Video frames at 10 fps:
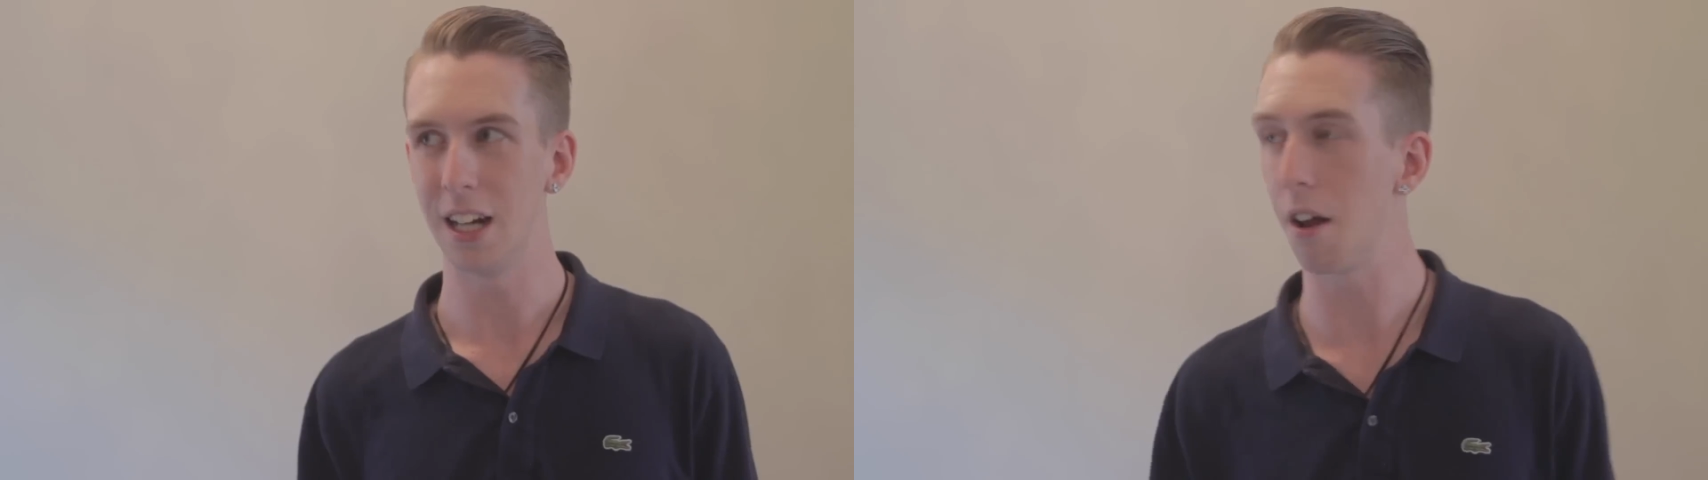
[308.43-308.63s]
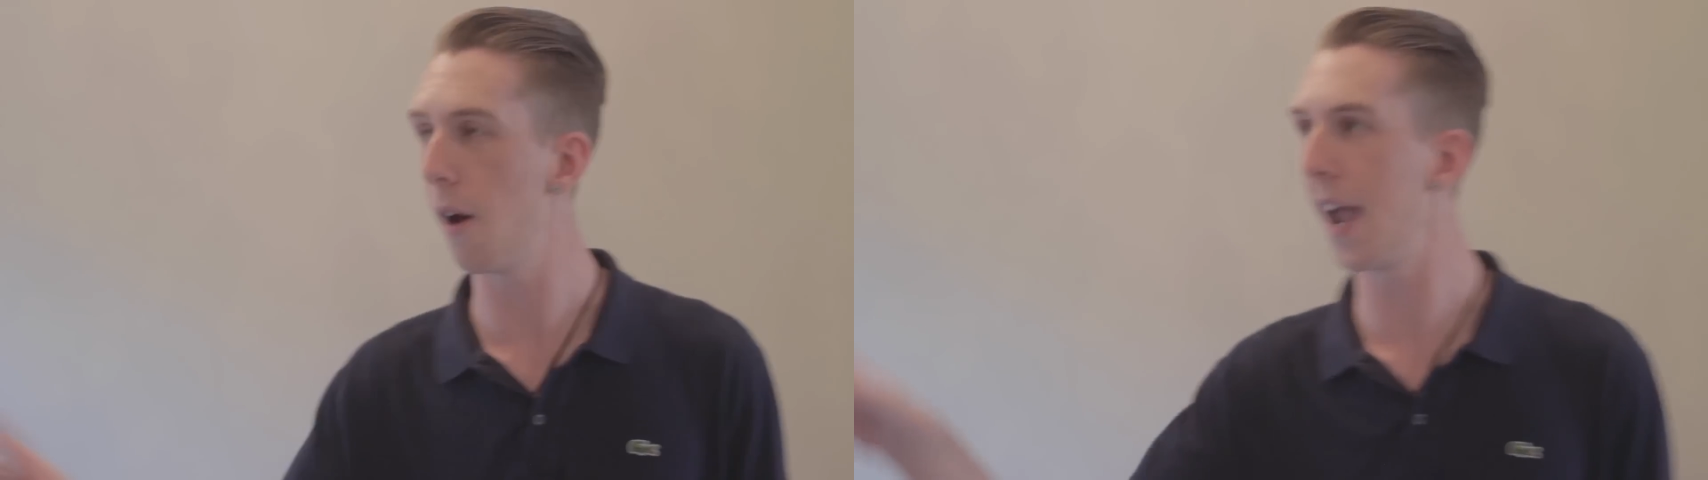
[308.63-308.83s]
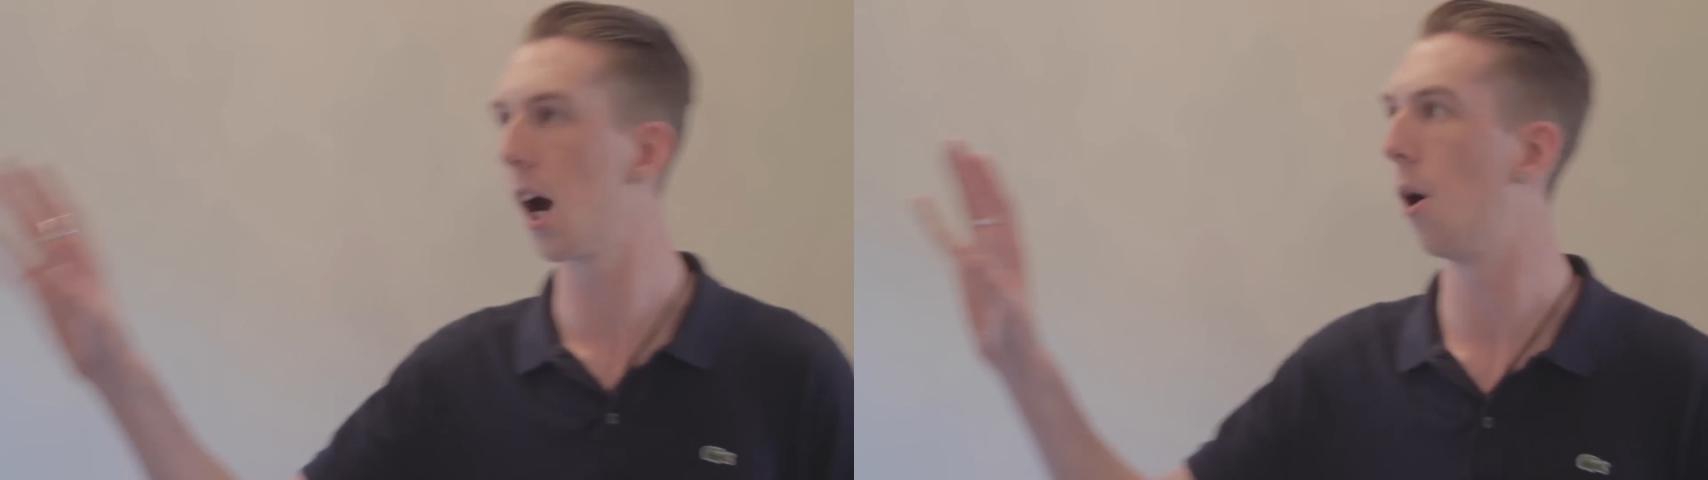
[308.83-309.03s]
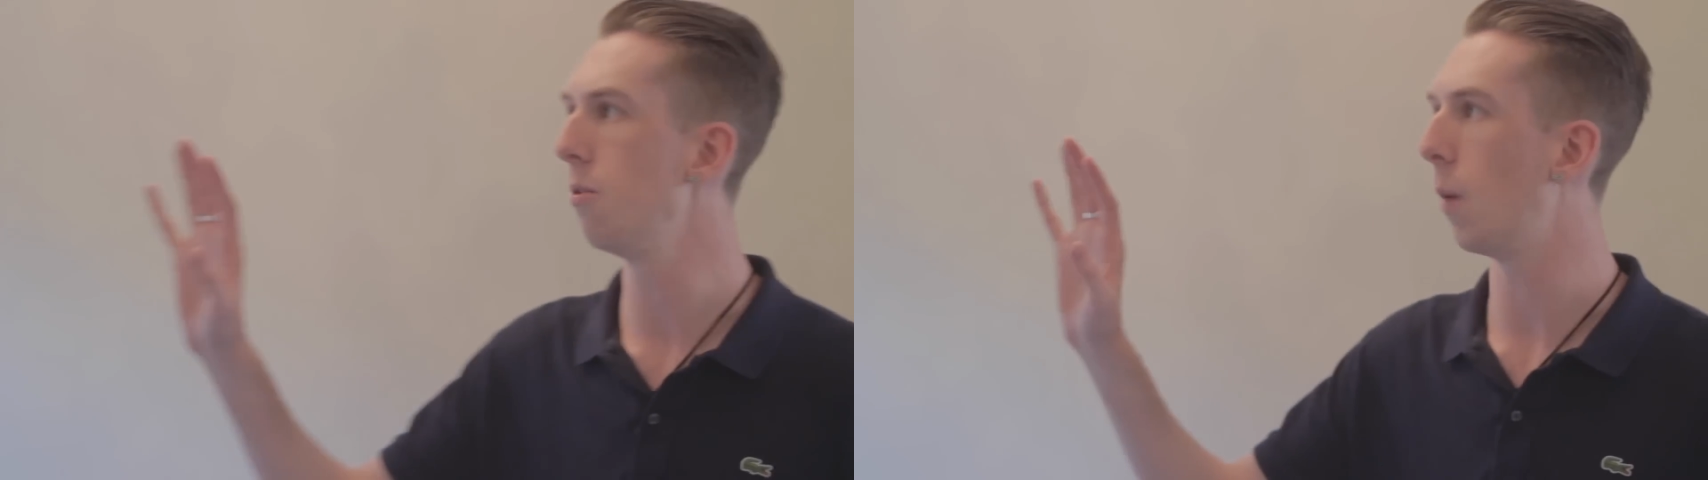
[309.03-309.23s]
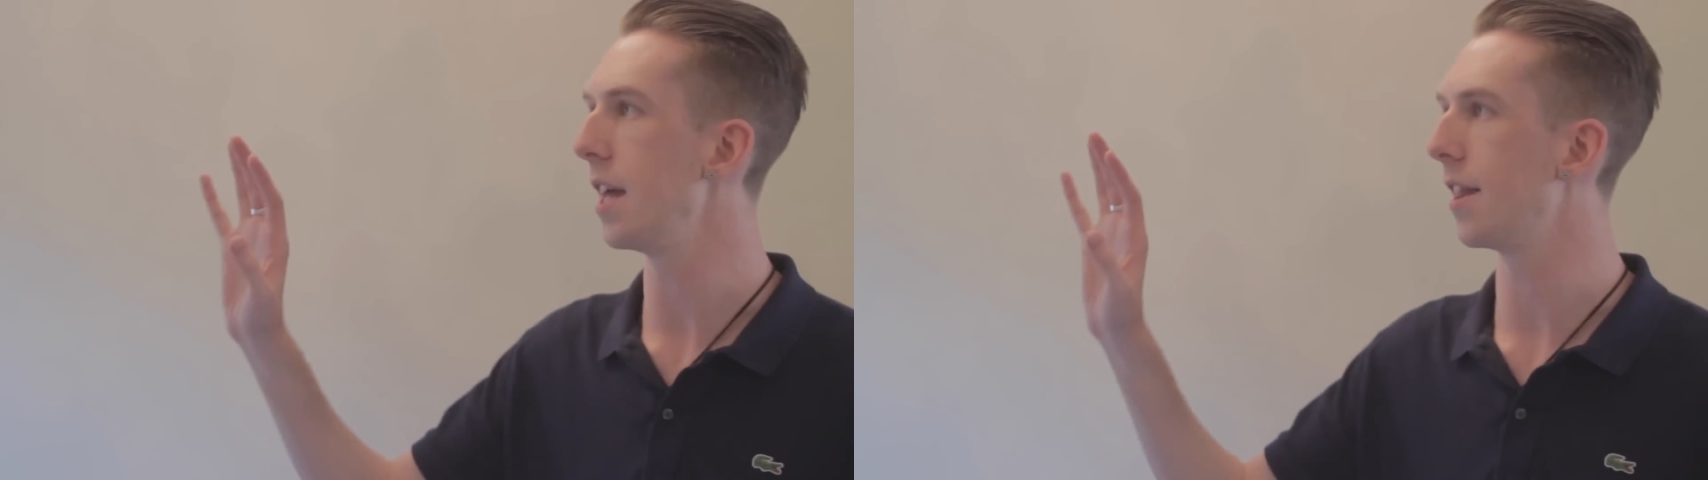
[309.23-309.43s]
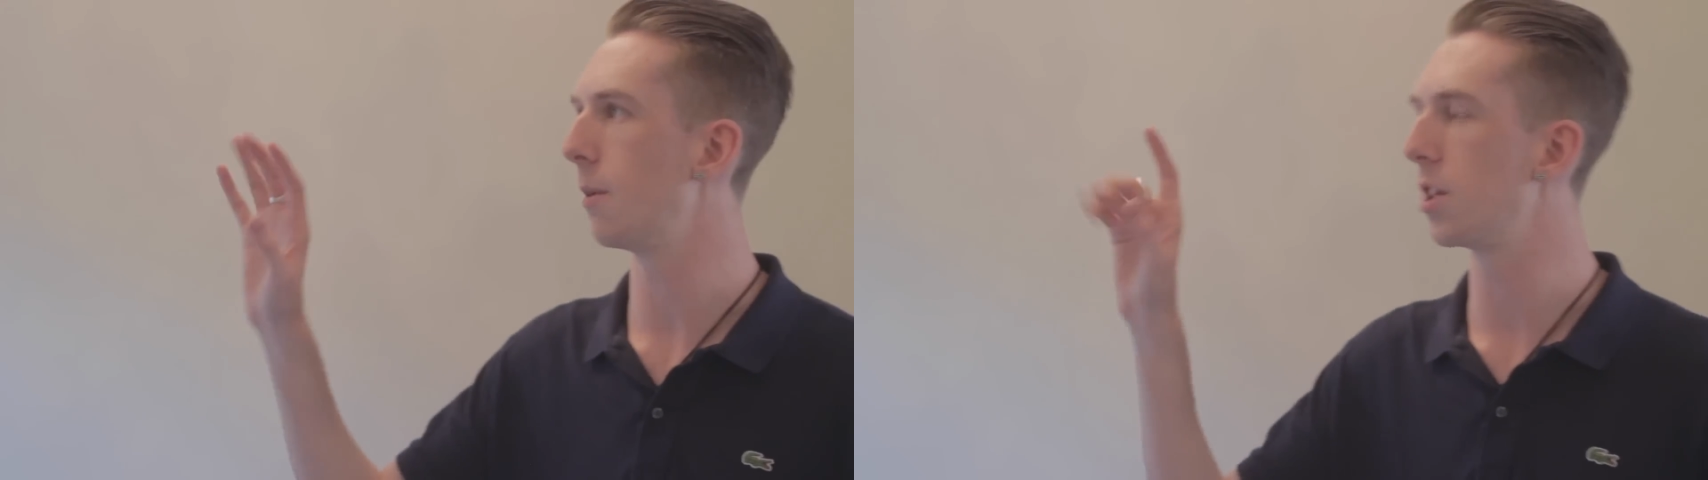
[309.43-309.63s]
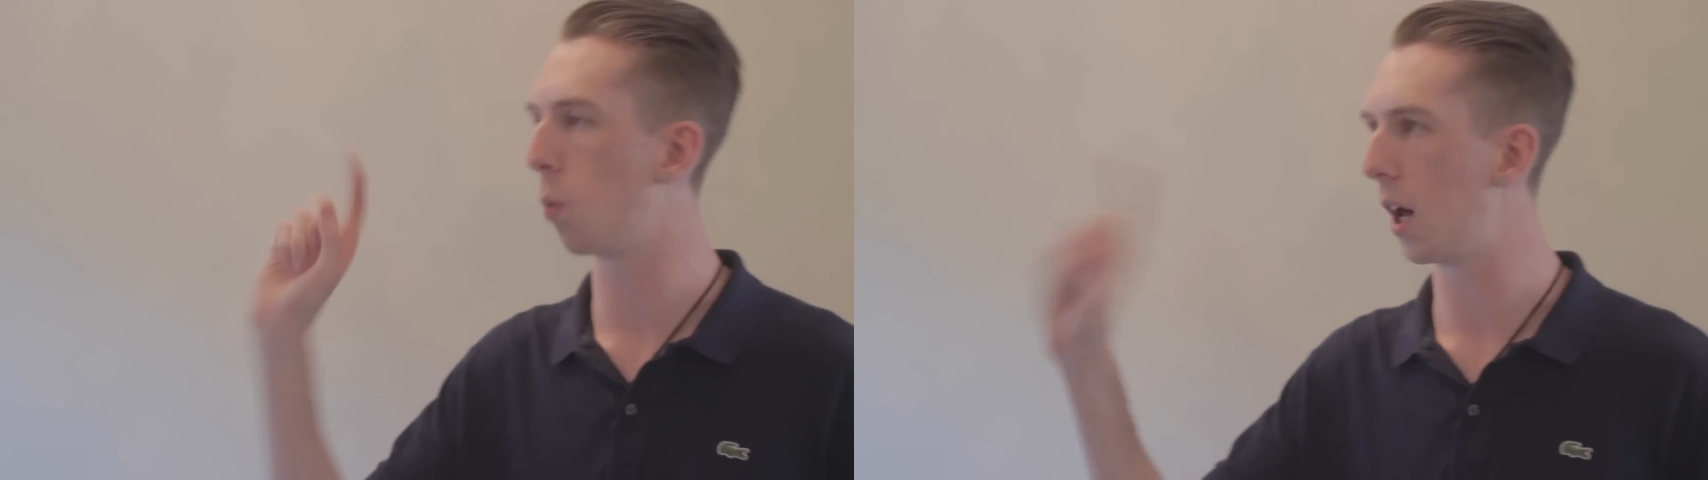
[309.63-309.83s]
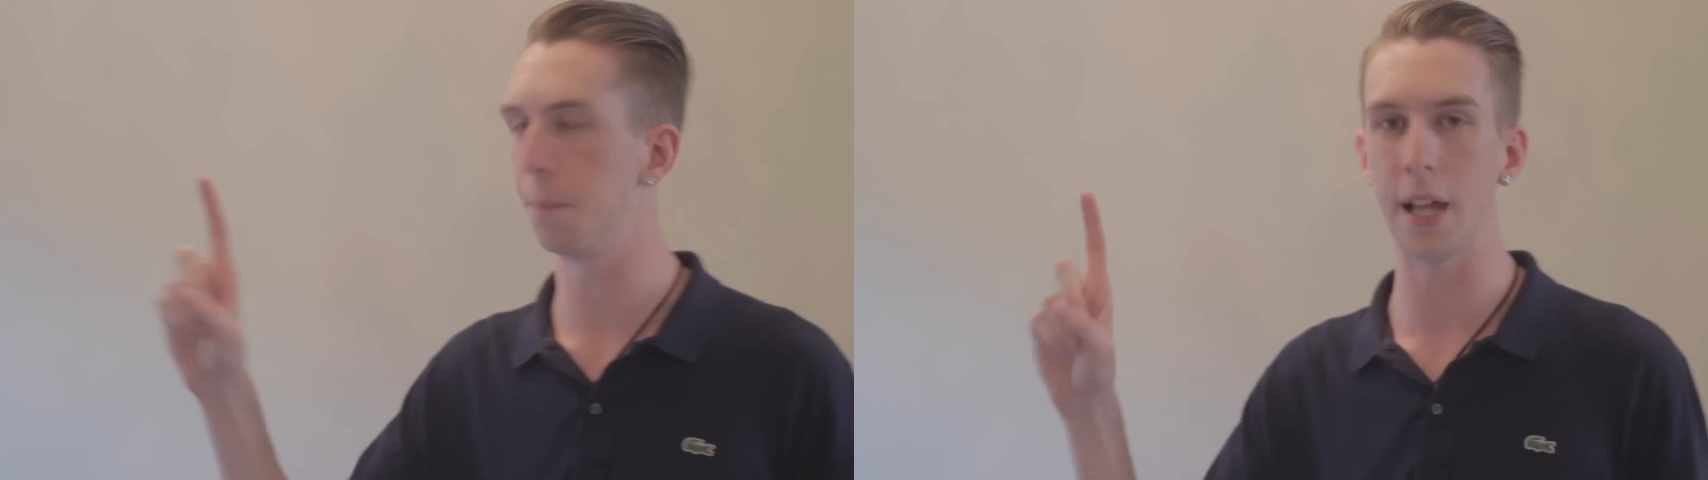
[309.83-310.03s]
Oh no, hang on, wait, there is one